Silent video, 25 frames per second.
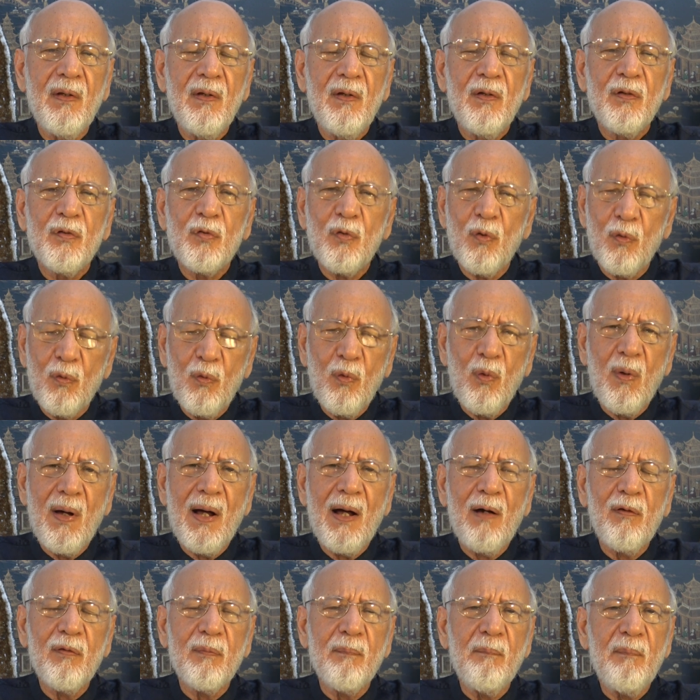So go
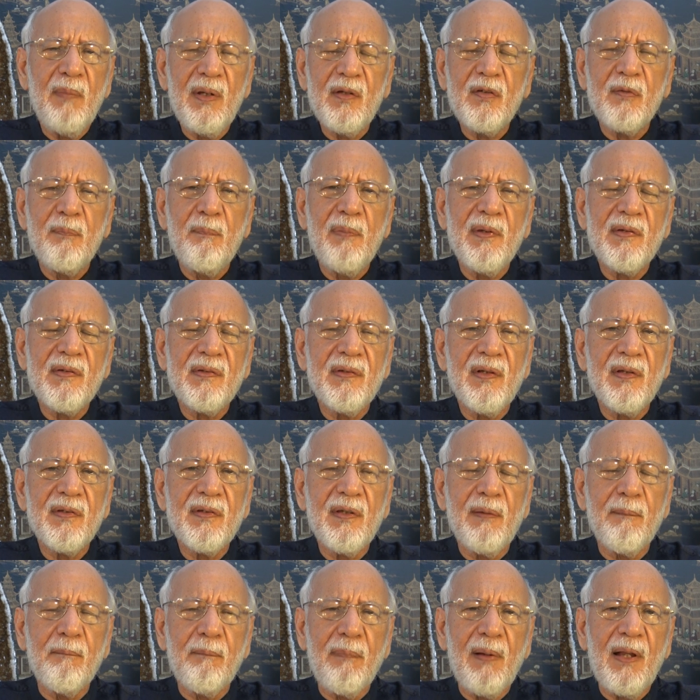out, mix
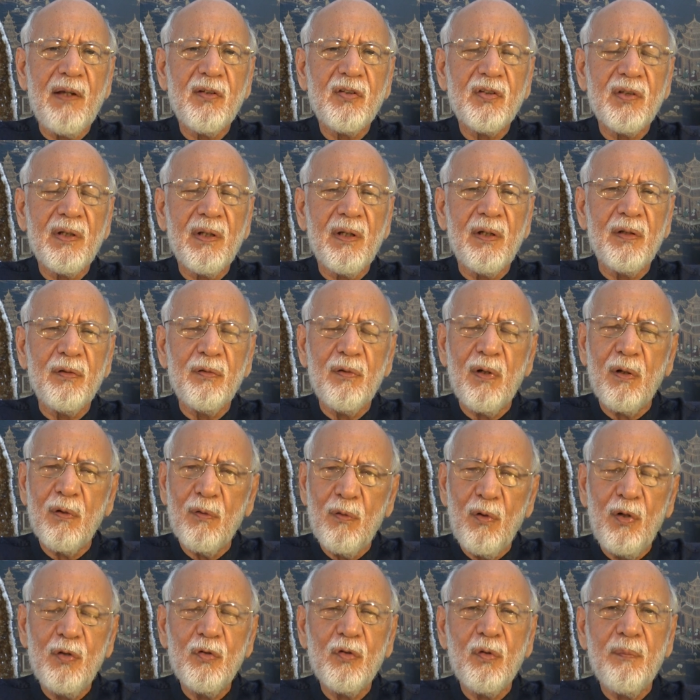business and pleasure. You are
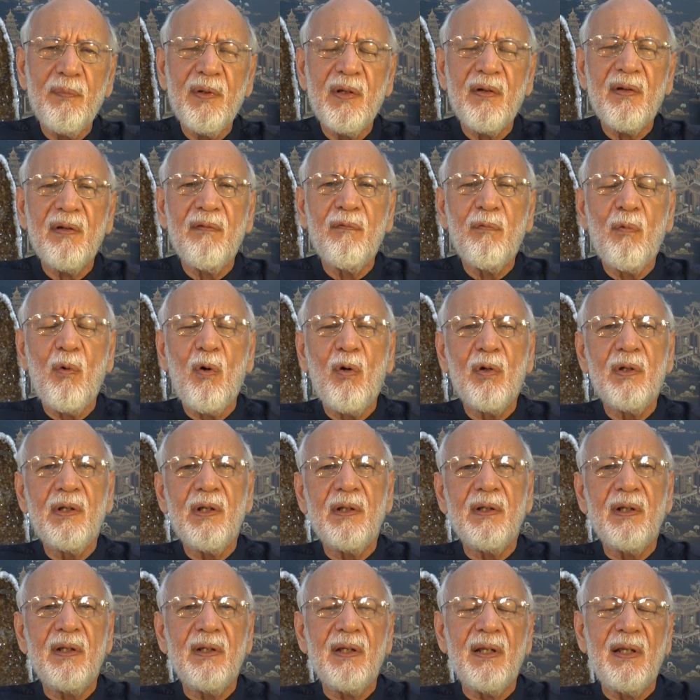going to be
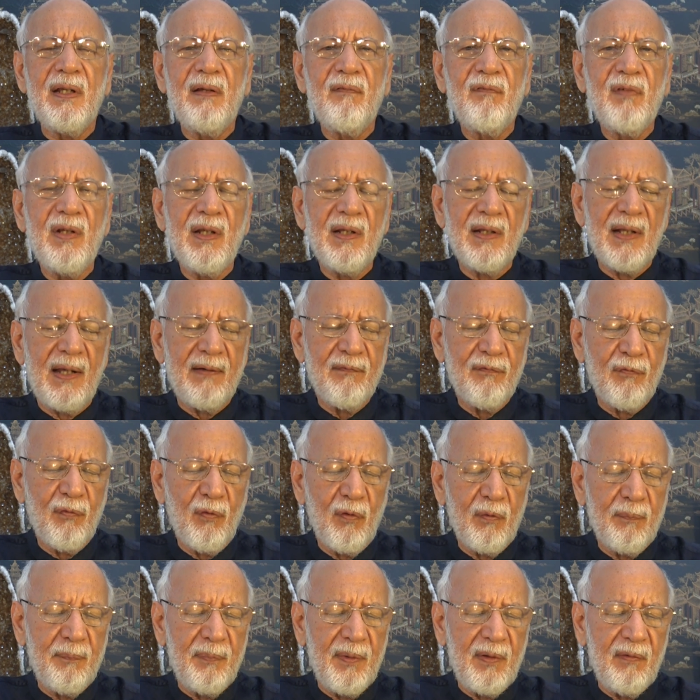rewarded in the evening
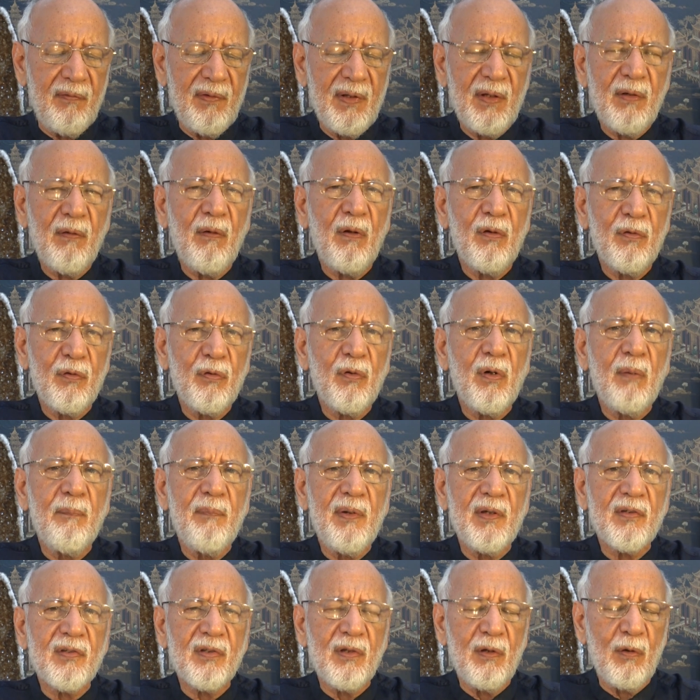nightfall period, although a
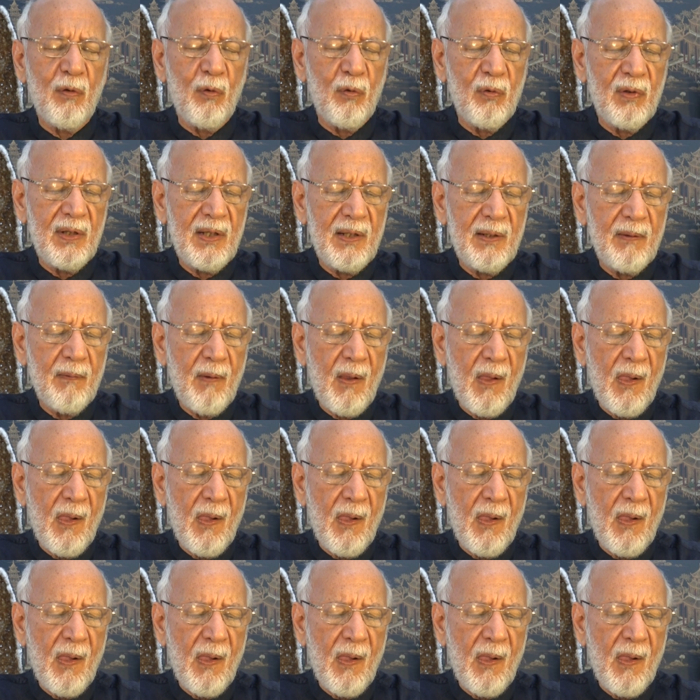bit slowly.